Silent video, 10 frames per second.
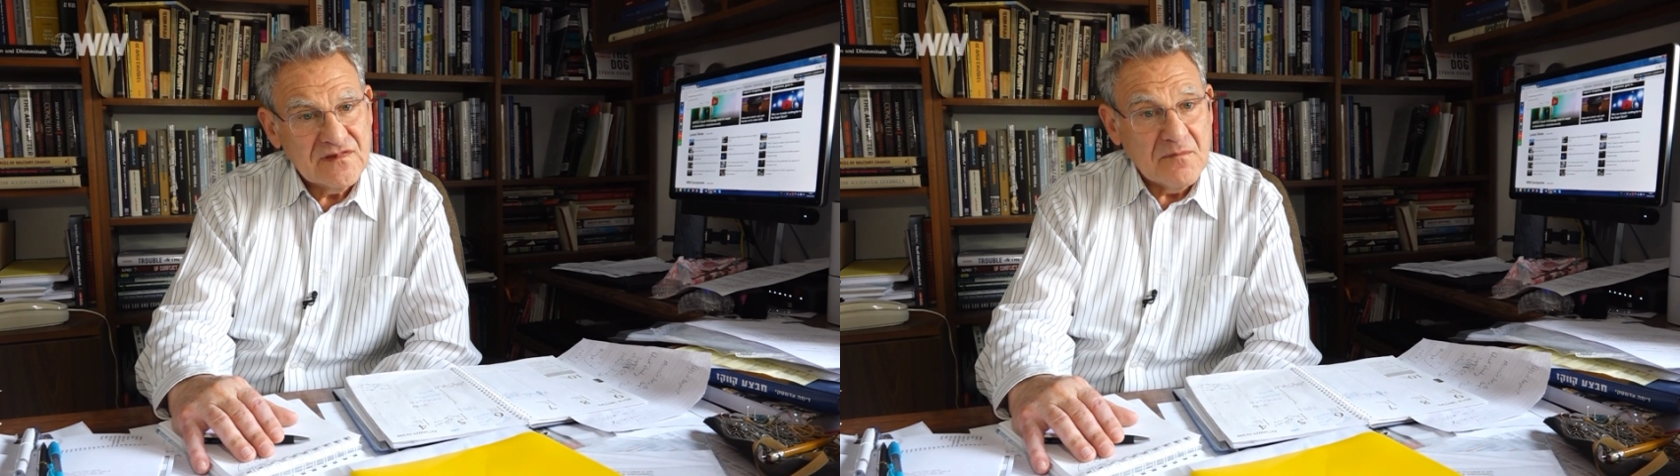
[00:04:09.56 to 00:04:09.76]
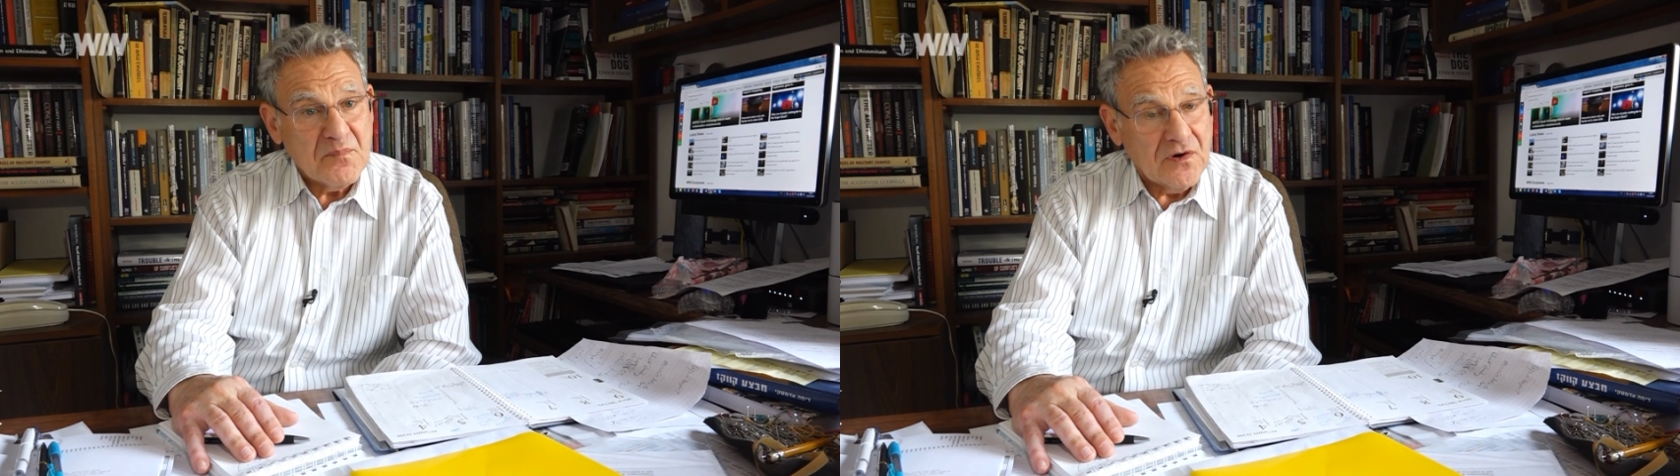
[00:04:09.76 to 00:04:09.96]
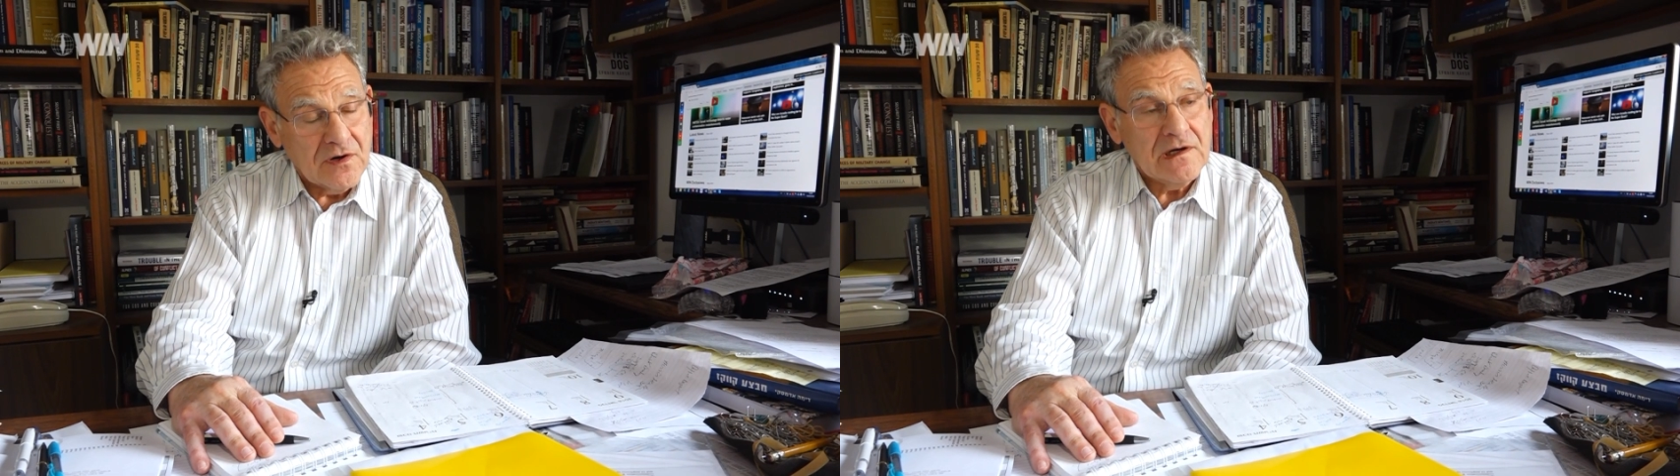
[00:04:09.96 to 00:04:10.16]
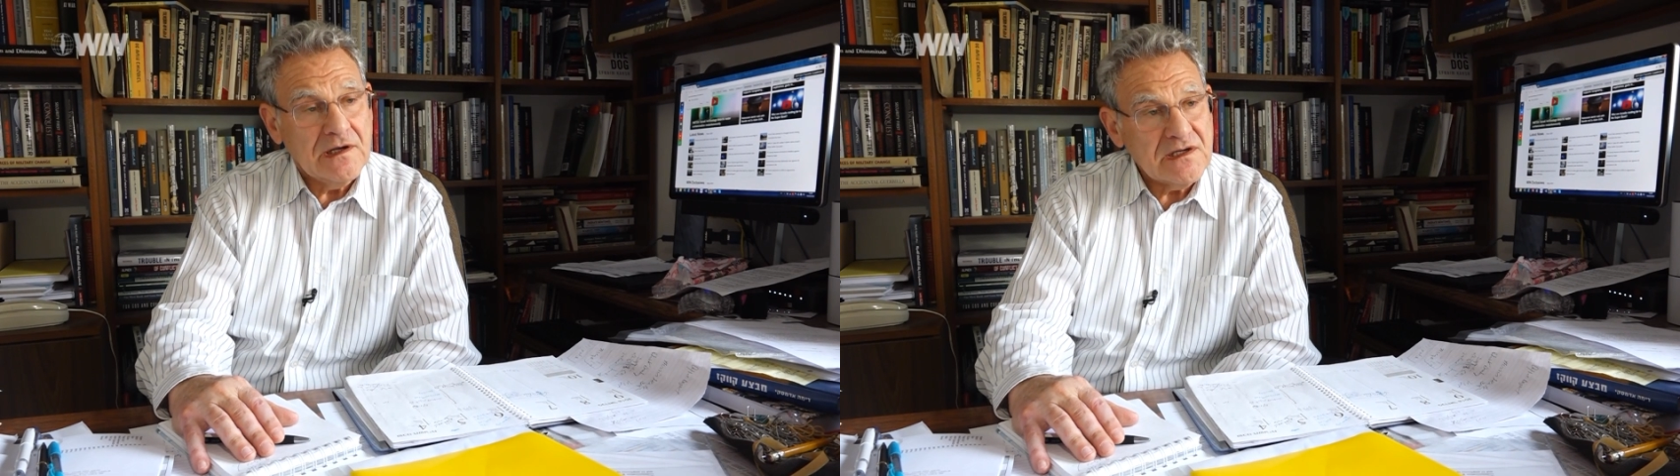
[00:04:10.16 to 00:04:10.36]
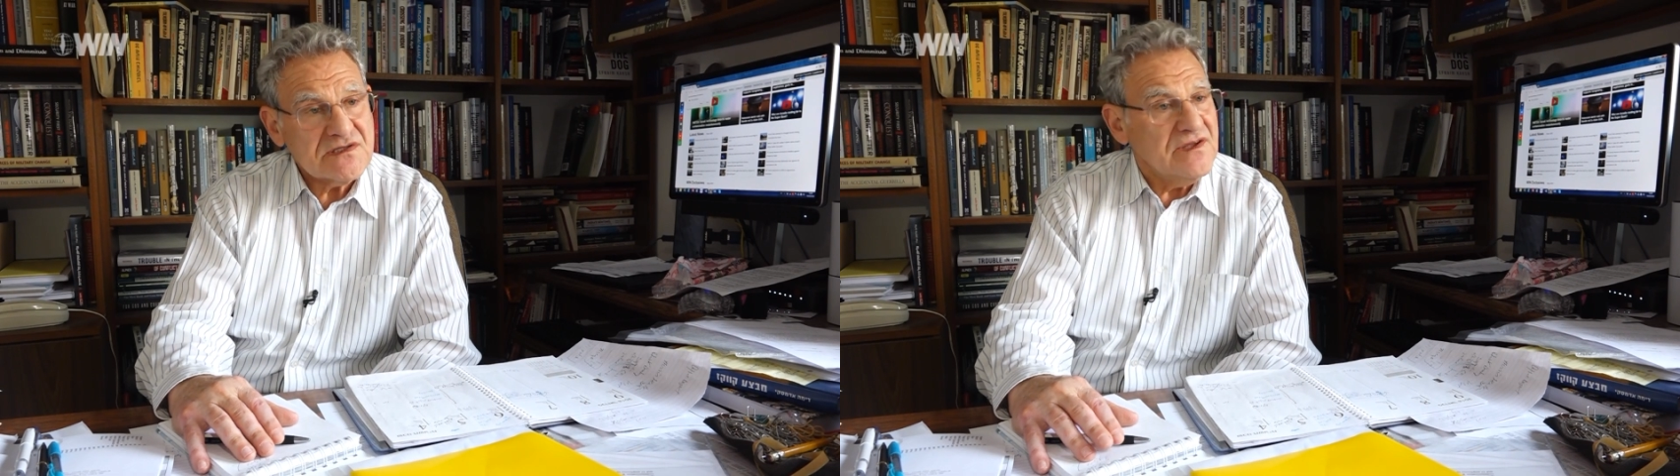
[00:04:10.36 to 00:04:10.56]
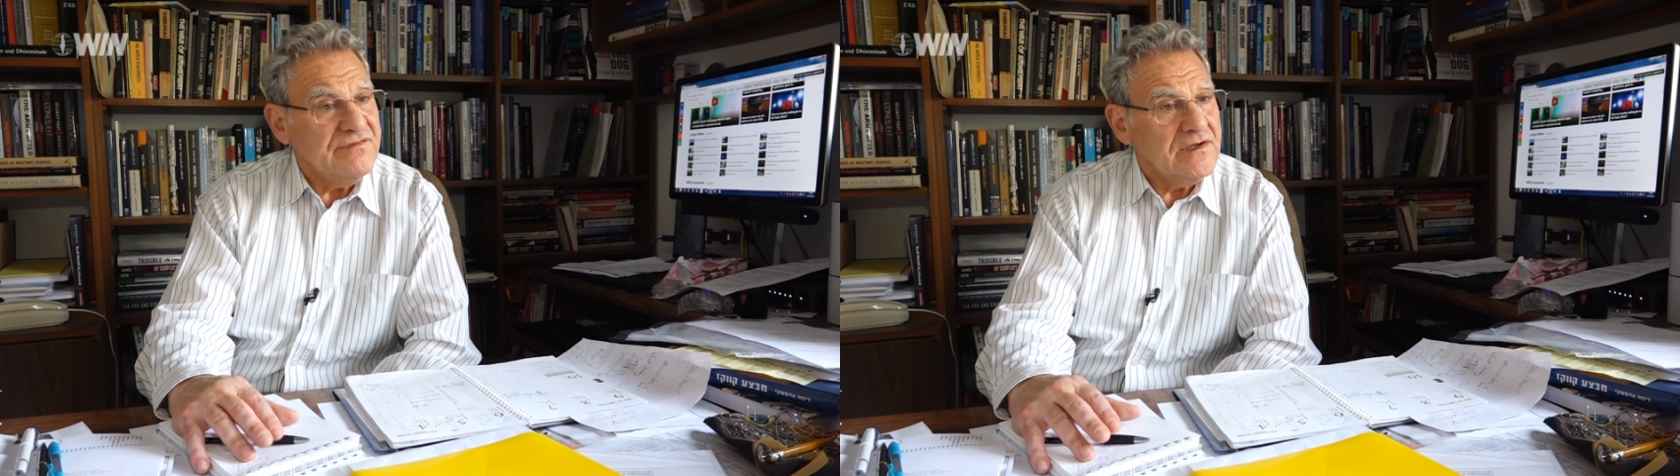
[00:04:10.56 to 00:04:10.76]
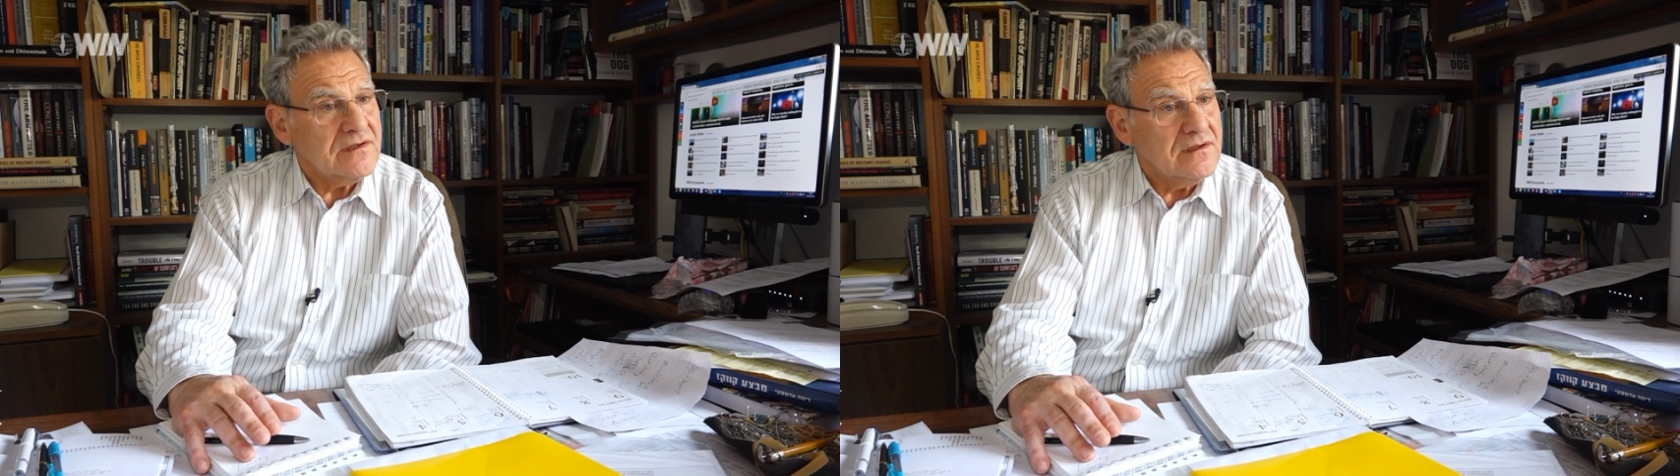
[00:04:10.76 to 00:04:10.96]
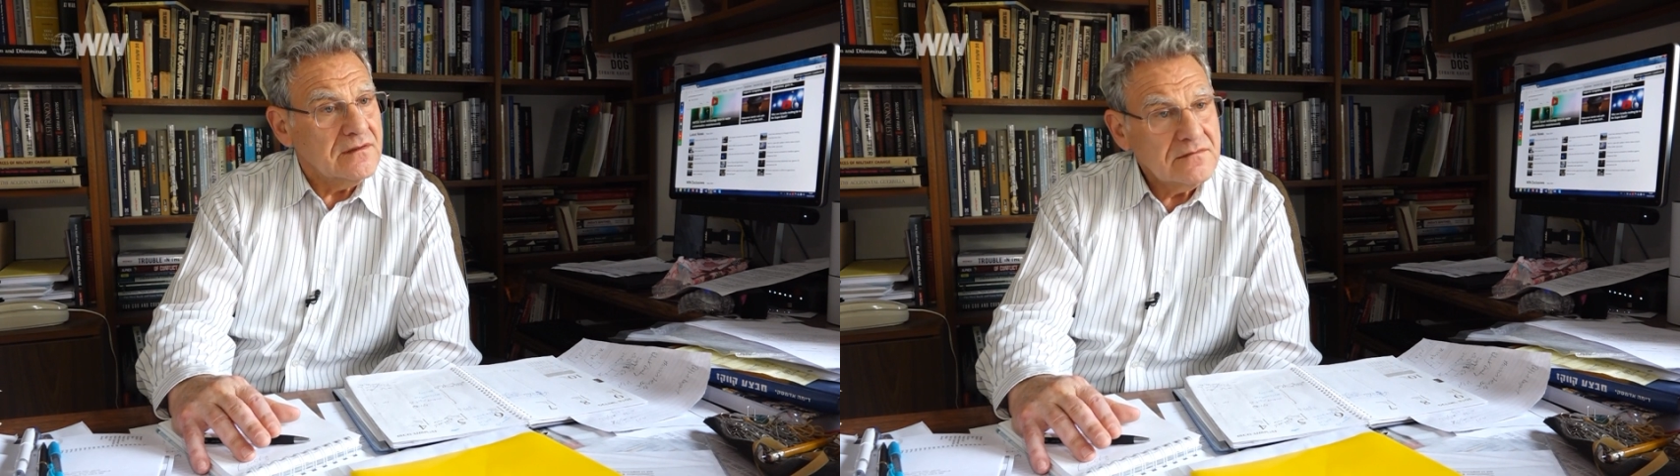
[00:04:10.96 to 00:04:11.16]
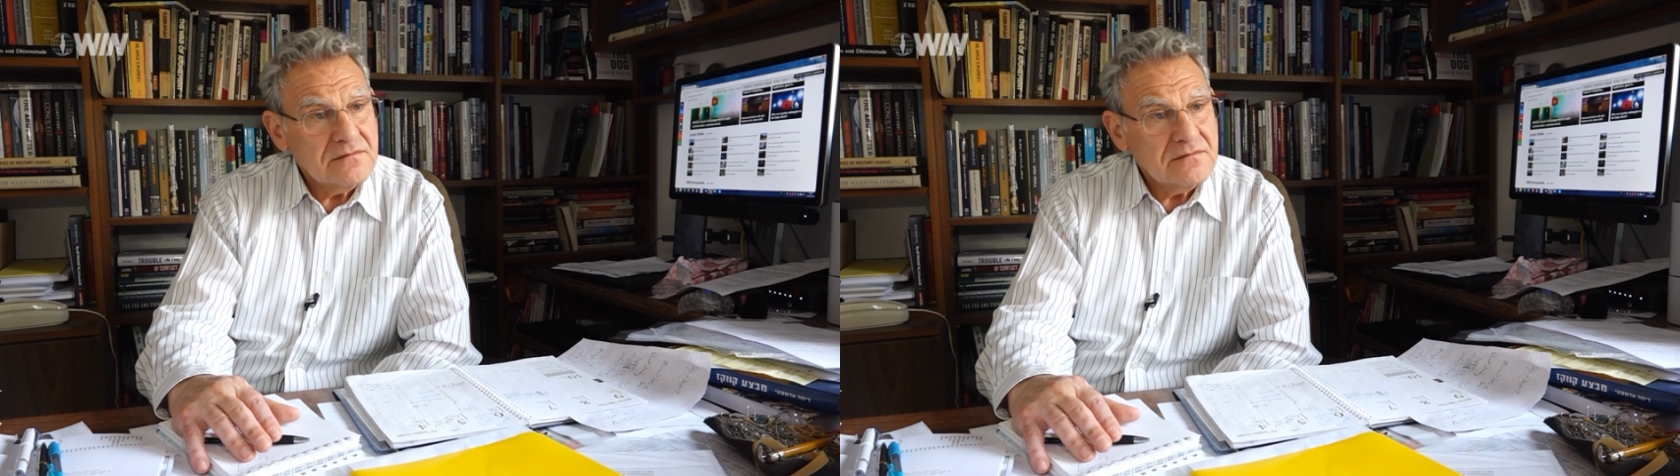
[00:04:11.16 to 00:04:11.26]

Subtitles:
Temporarily, yes, definitely.